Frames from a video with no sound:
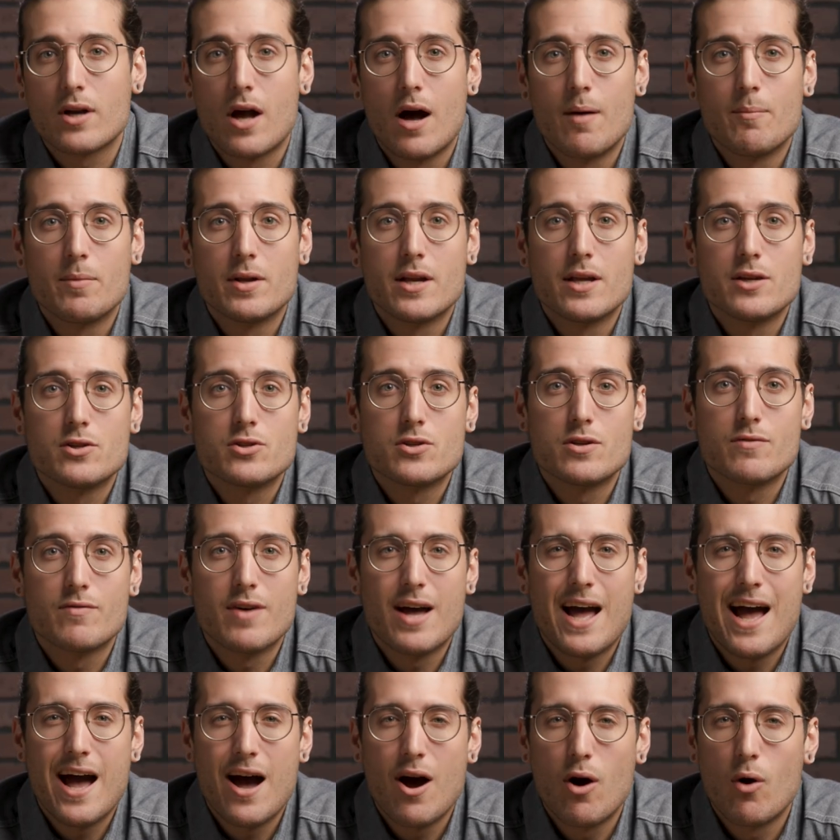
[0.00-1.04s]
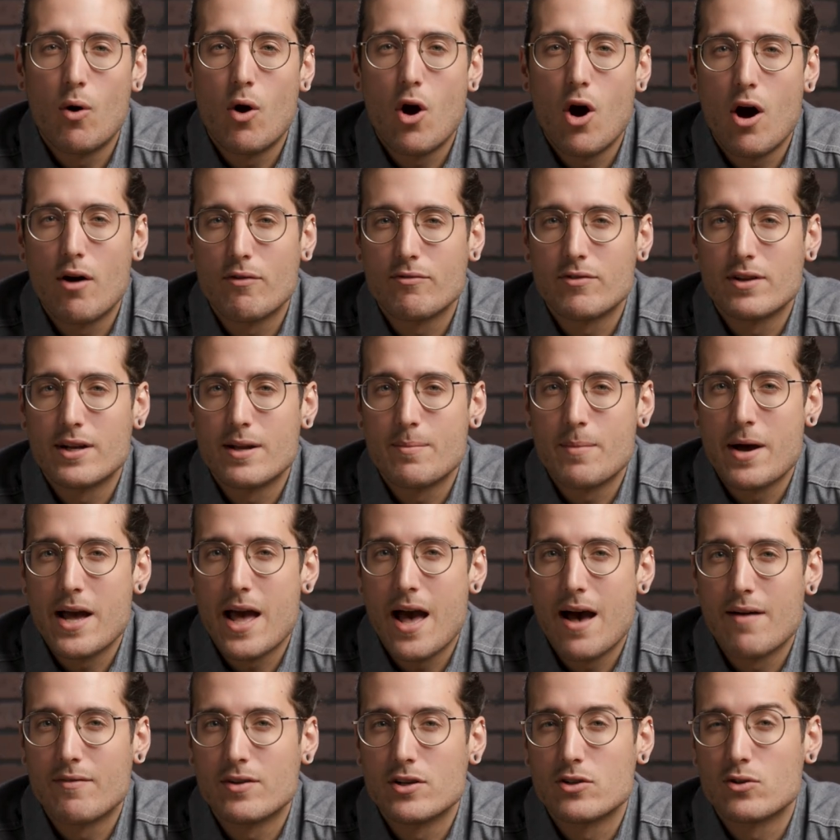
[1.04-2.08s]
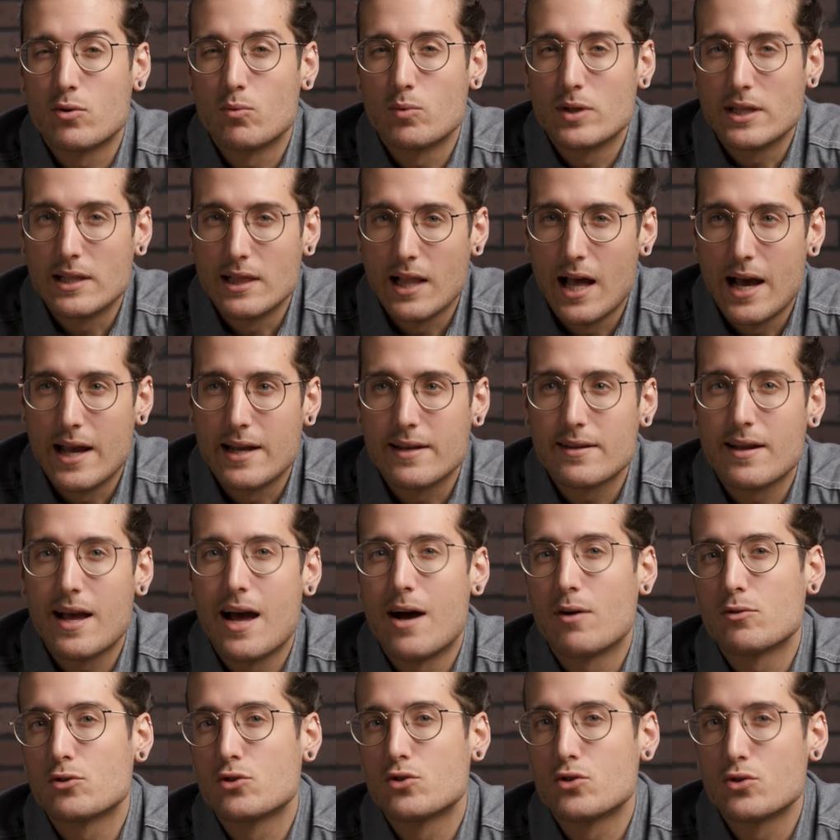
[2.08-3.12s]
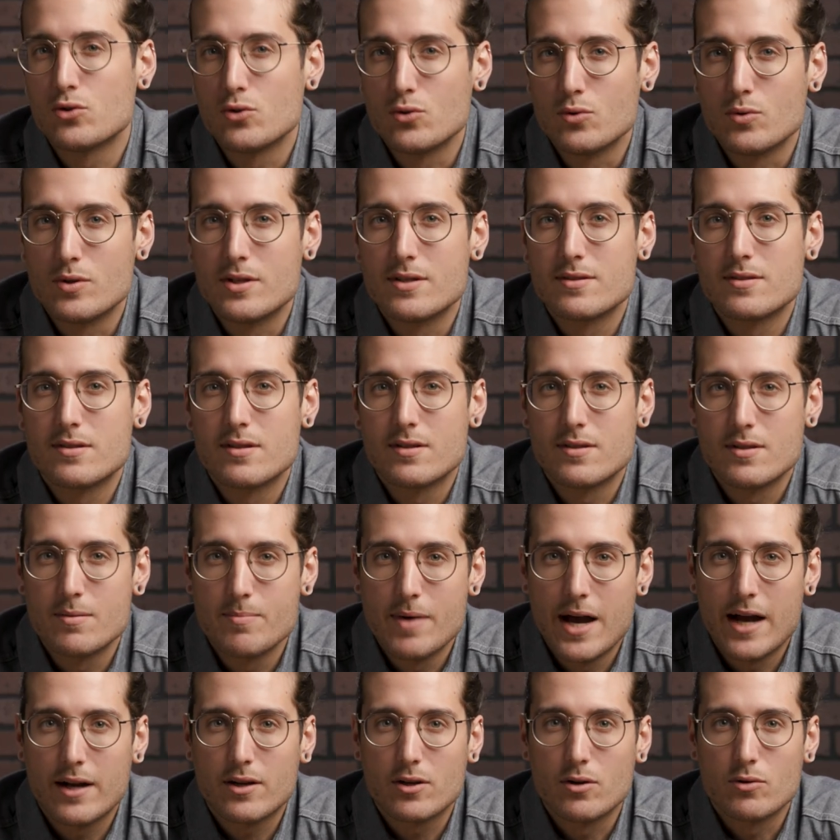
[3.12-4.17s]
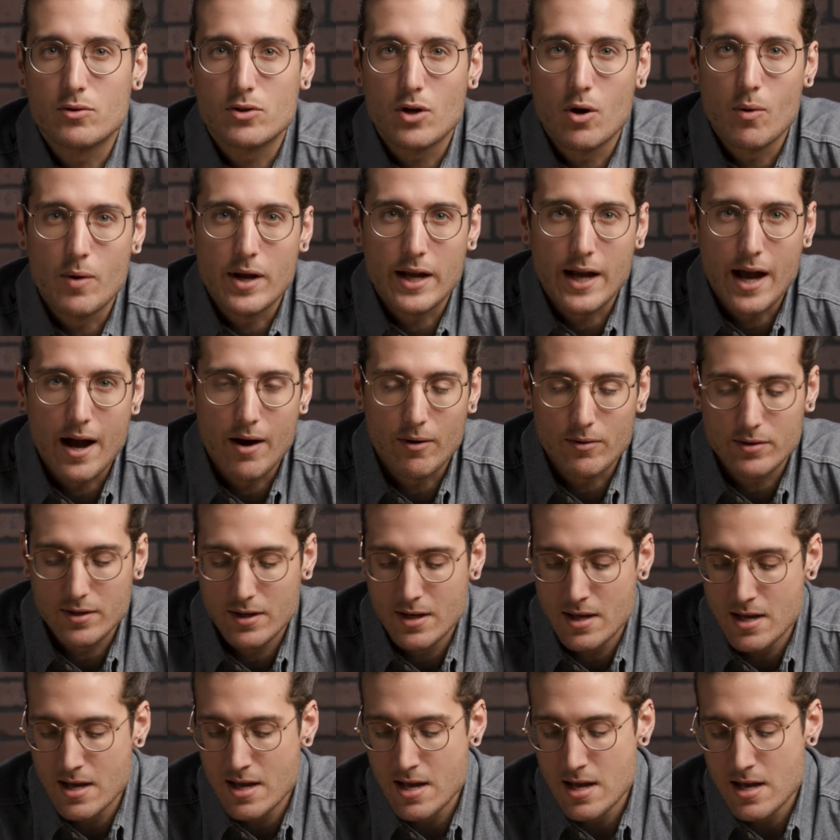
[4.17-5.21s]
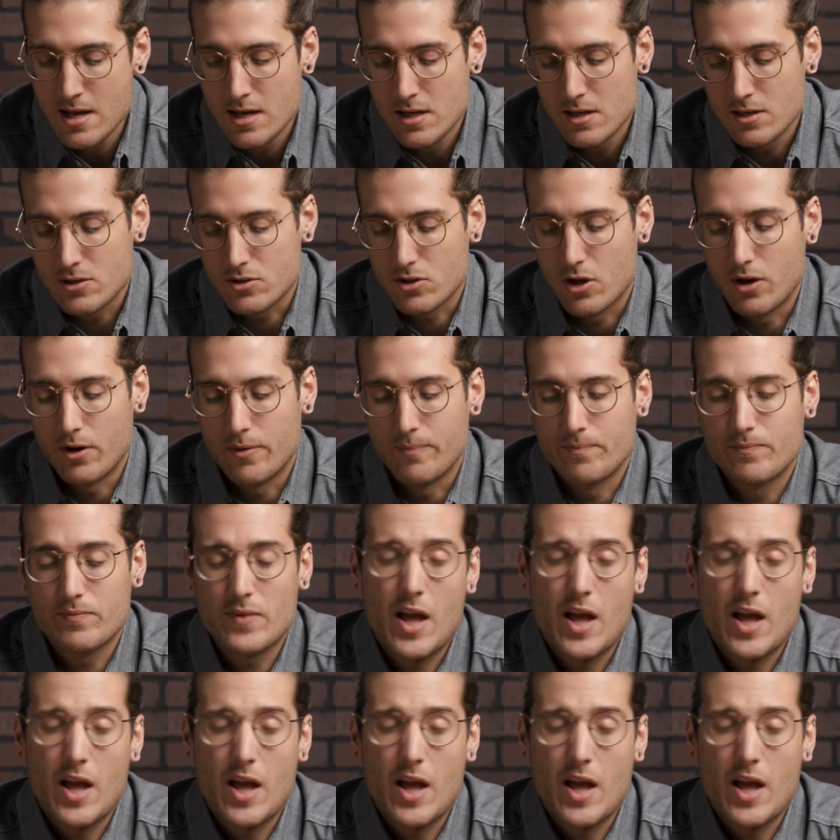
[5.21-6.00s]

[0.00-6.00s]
a combination of how often am I having to relight, how soon is the tobacco going out. So